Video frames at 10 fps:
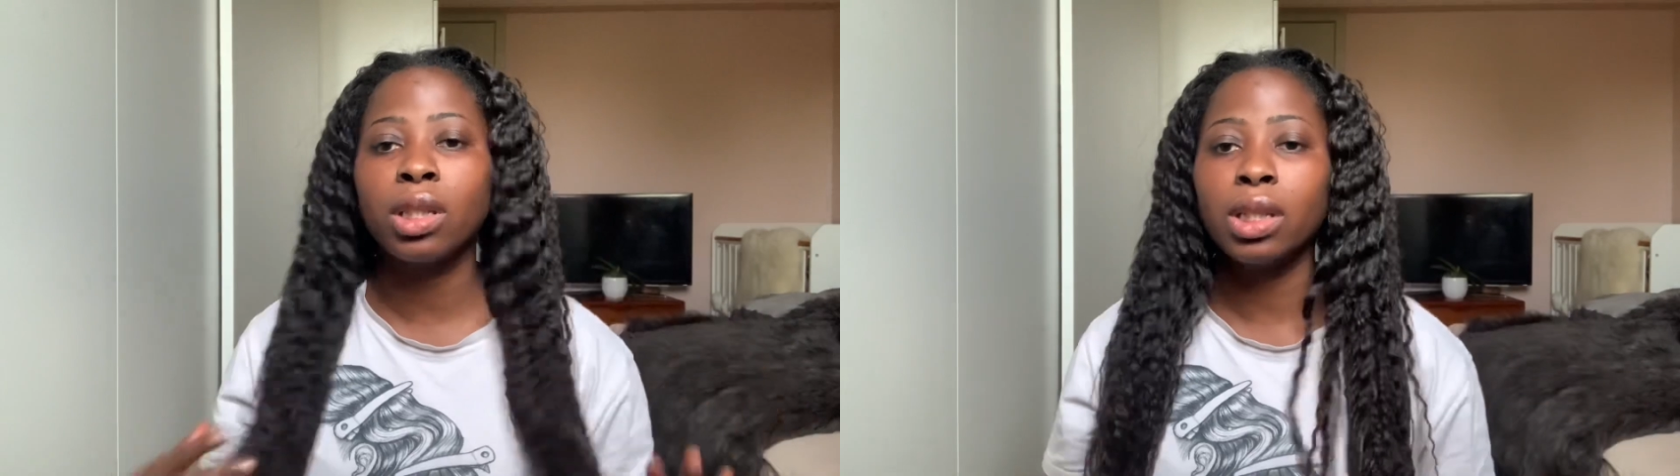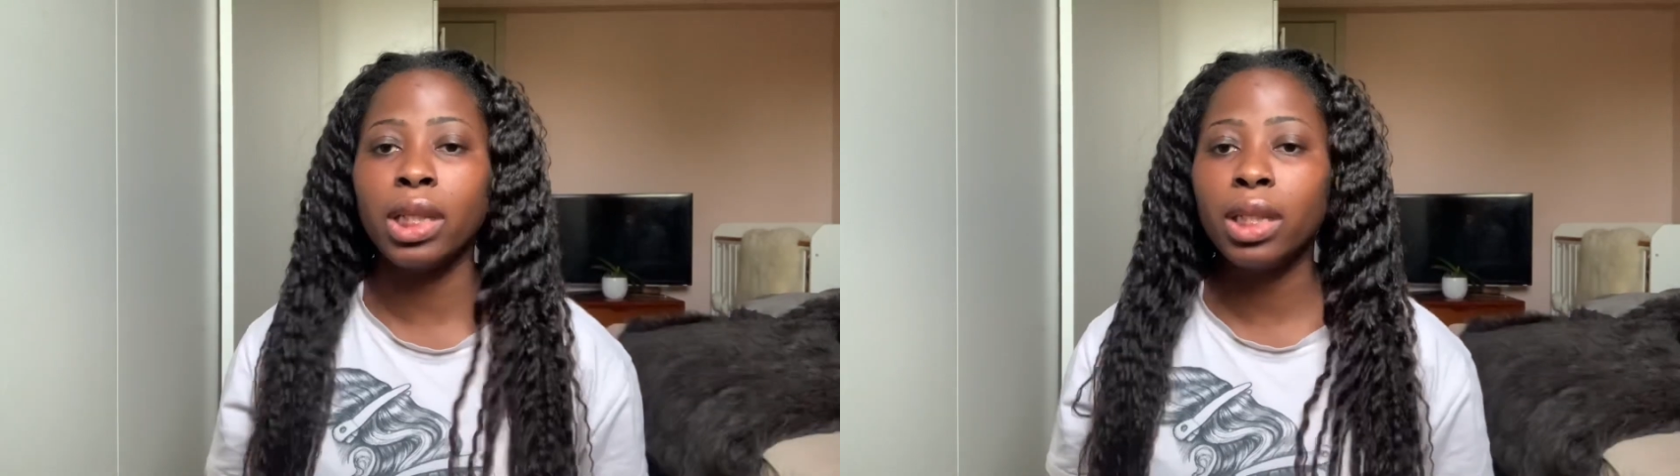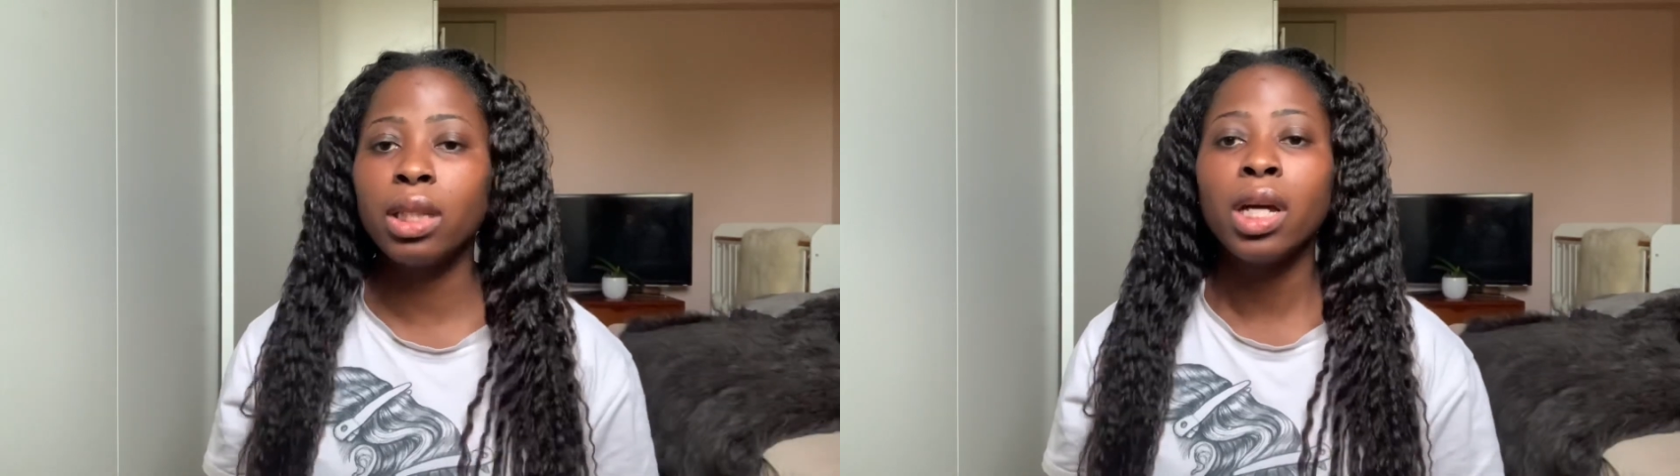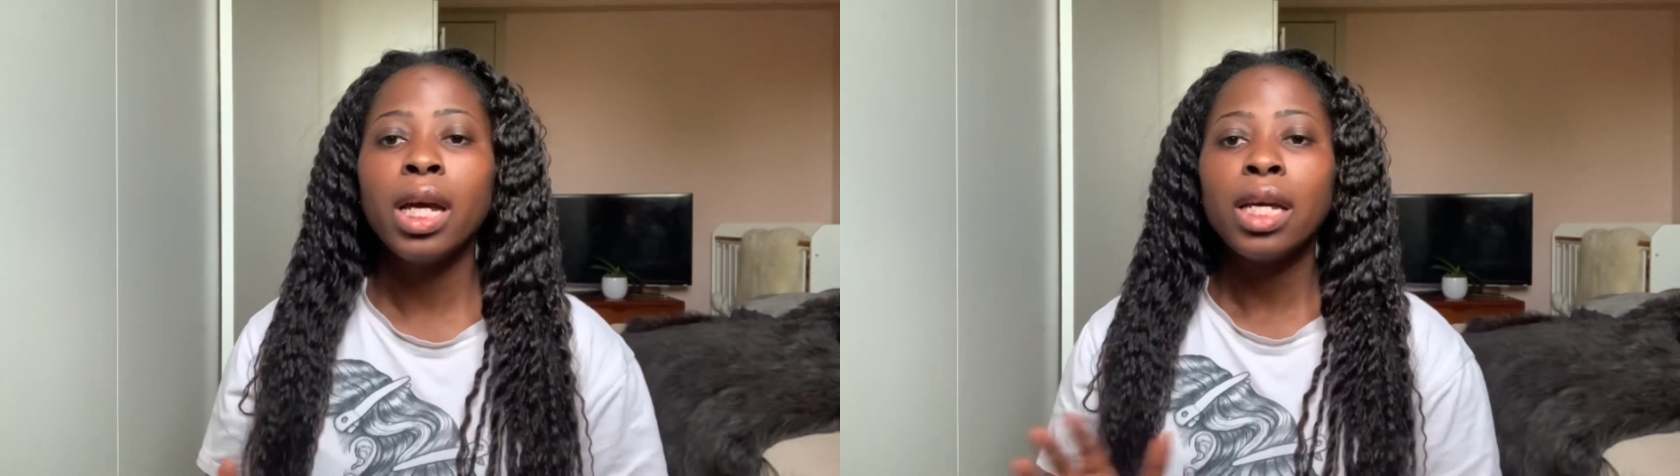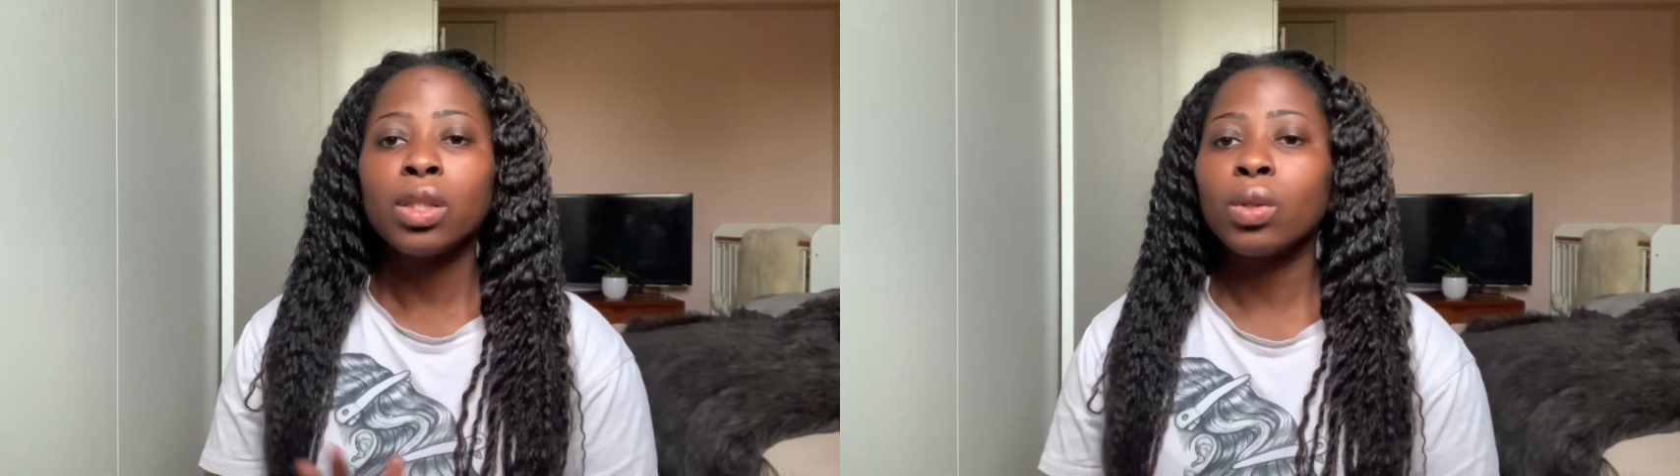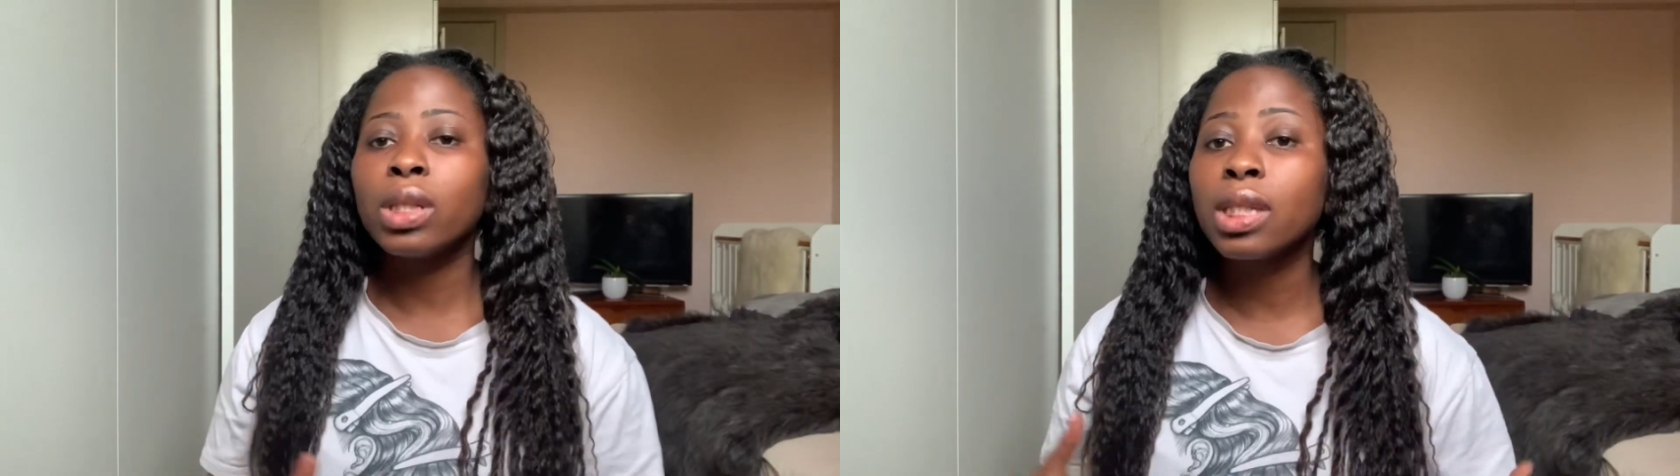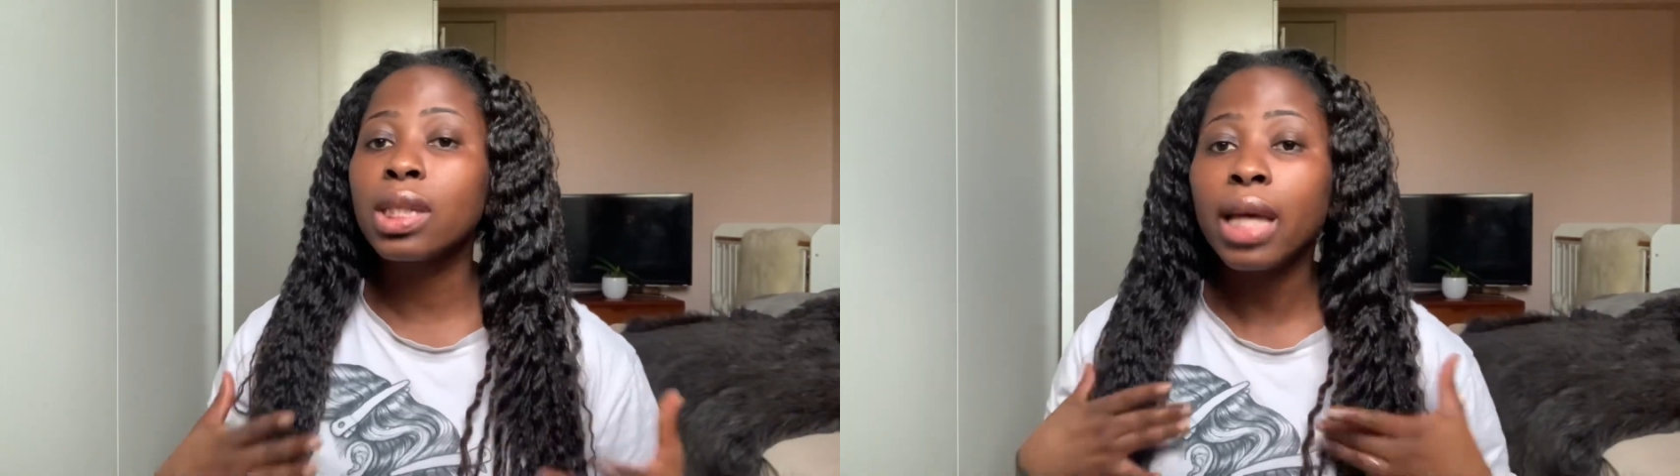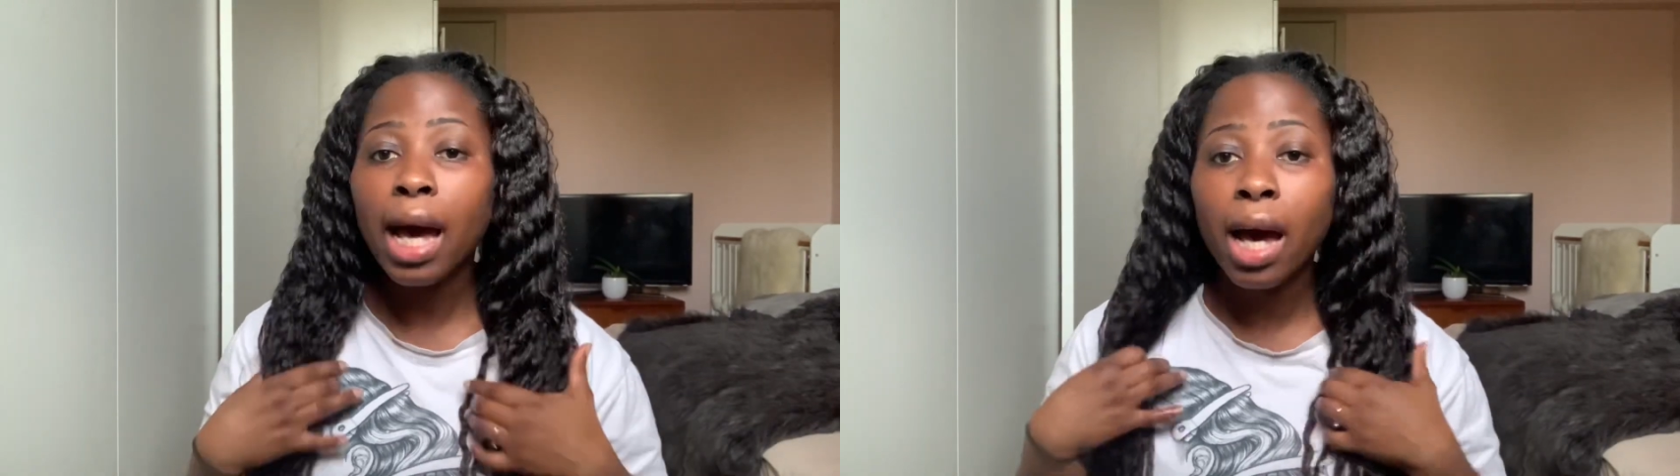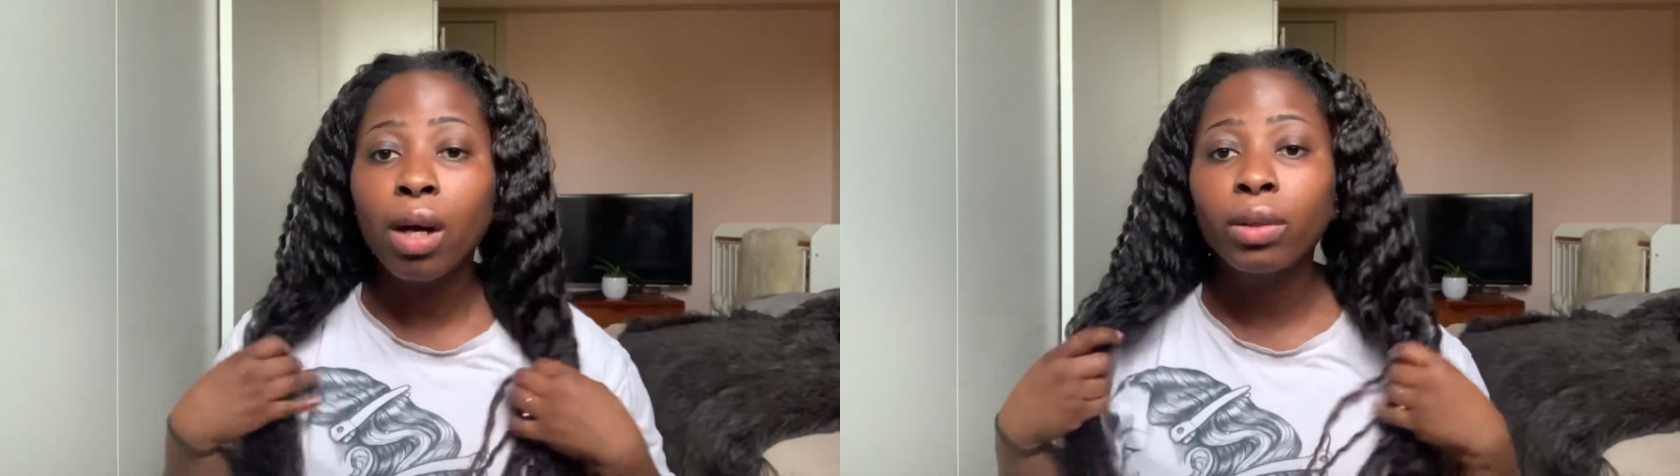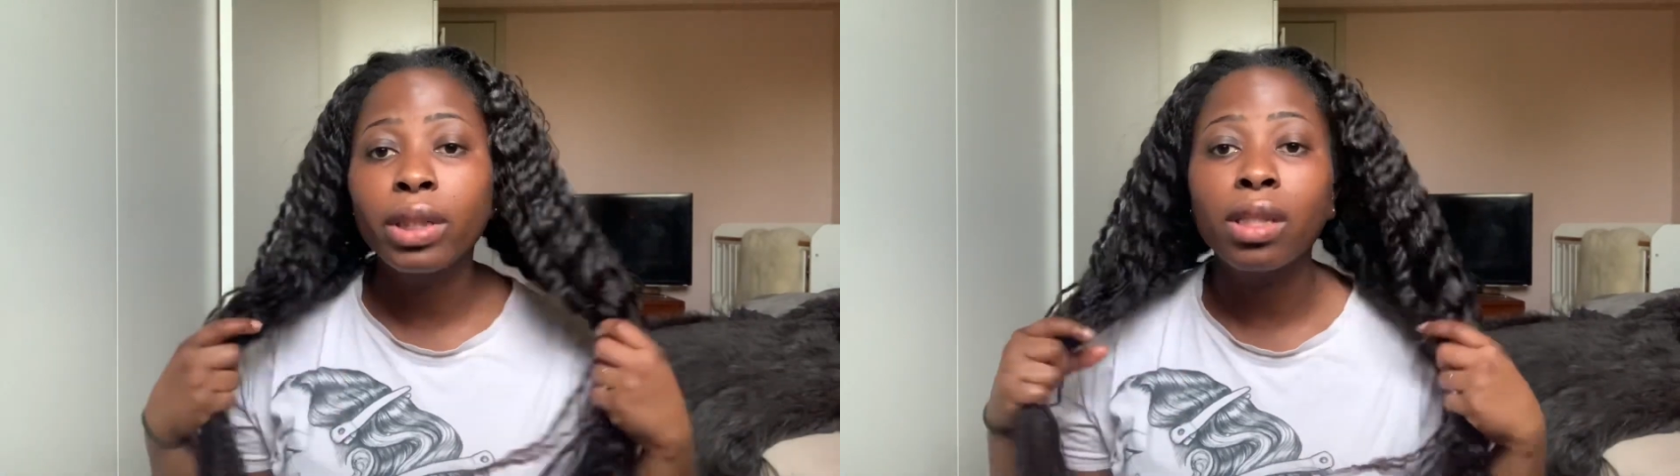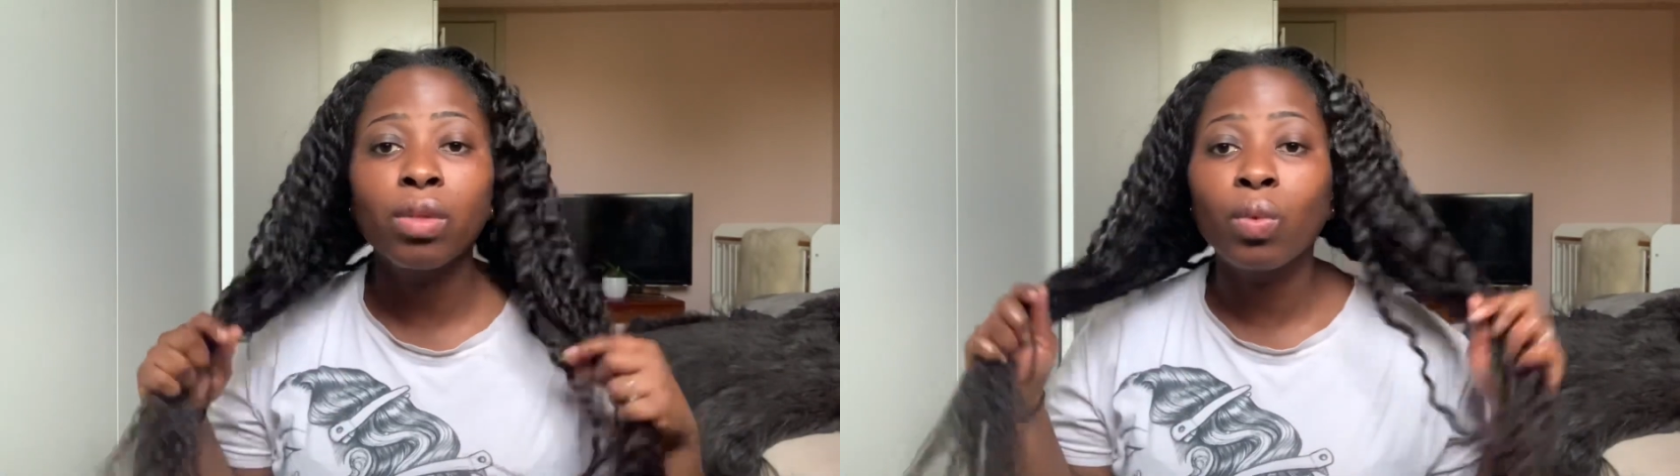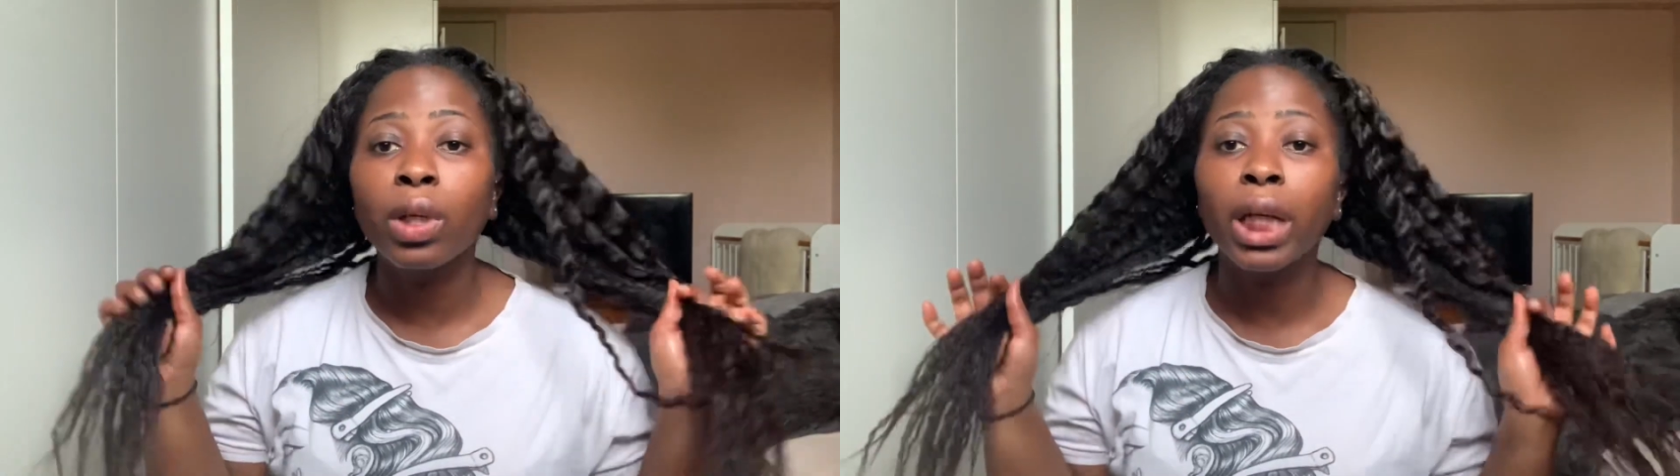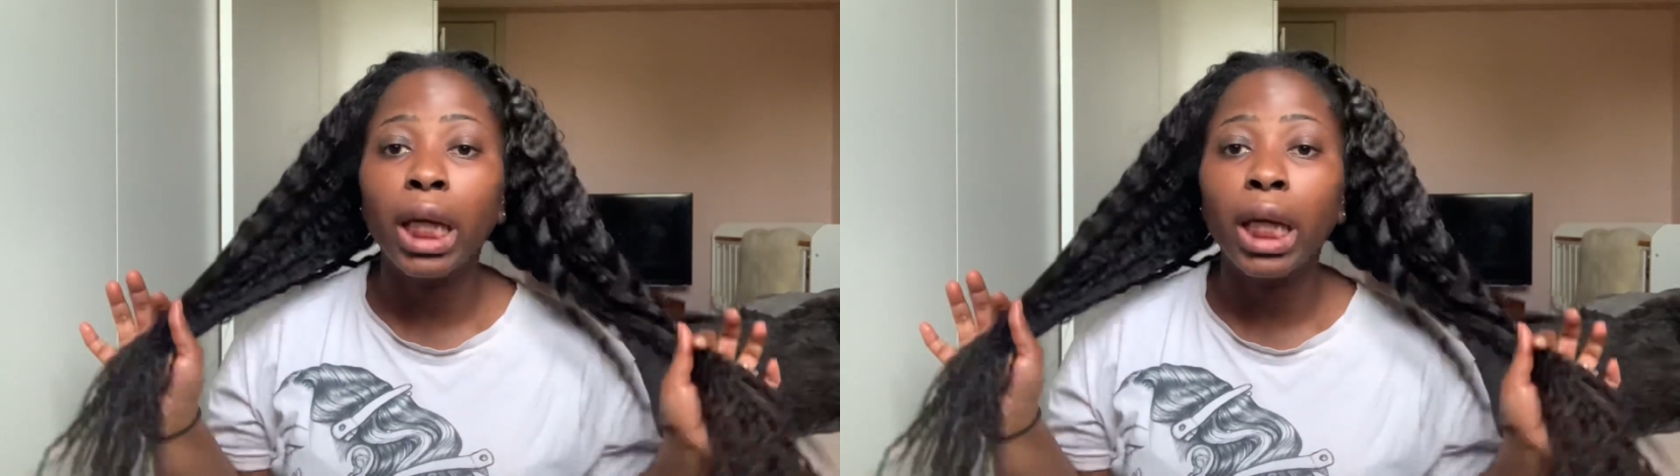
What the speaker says: did. So this is what